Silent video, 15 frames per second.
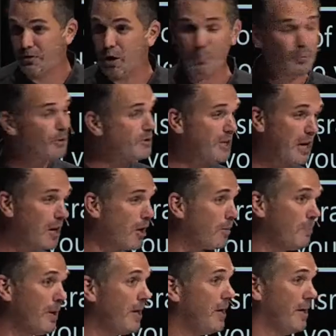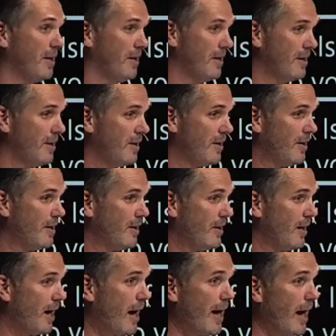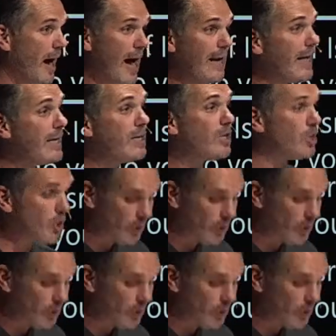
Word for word: don't put that on me. I, I didn't do